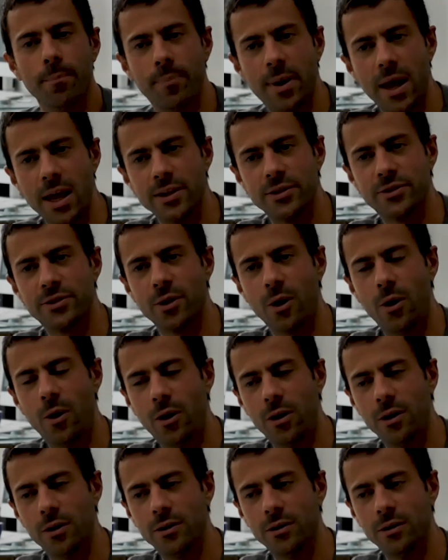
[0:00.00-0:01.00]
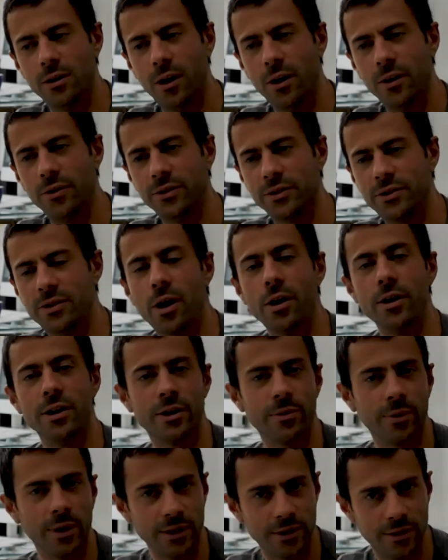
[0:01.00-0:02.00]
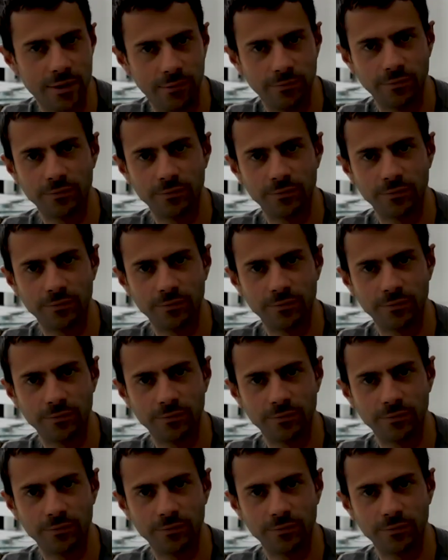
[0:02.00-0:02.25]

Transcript: based on on tardigrades,